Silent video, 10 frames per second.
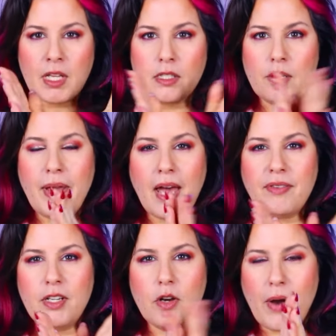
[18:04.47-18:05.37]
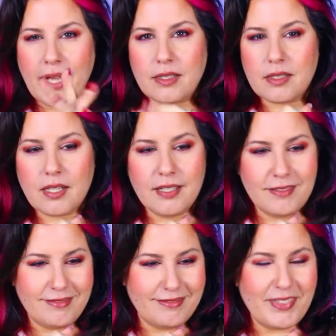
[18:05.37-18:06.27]
So we have a new quest.
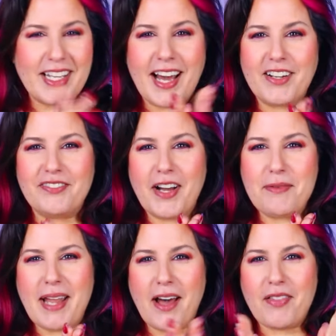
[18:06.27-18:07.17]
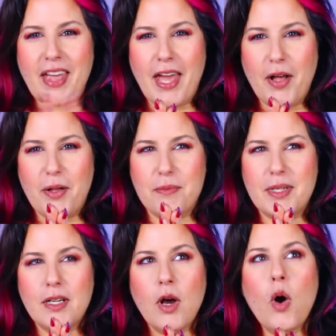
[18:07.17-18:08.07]
We got to find now the
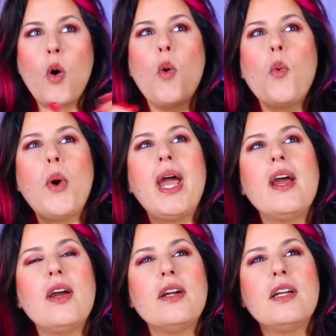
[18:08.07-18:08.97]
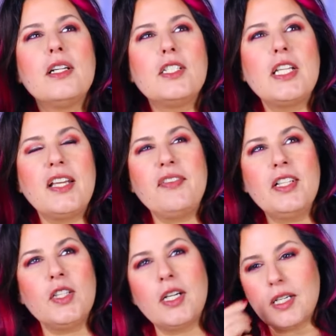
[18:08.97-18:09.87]
helm. Where do you
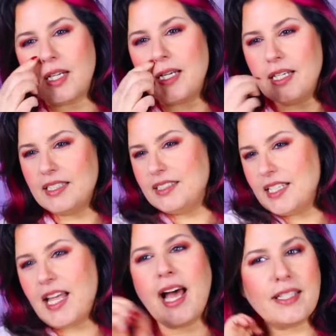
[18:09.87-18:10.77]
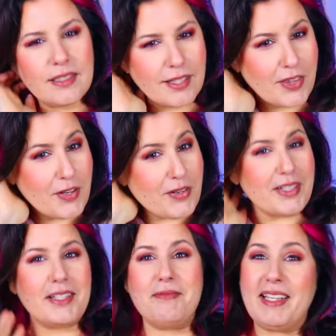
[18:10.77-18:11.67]
even look in the last
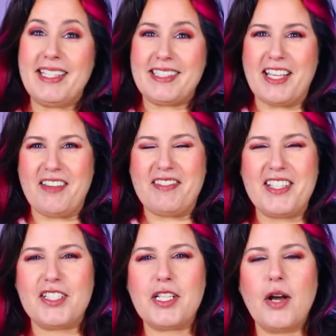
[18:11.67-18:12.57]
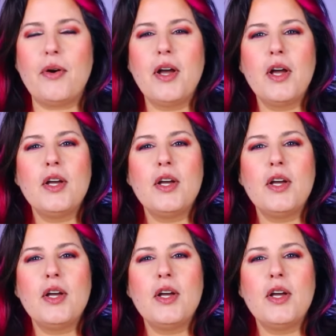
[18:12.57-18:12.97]
30 minutes of the show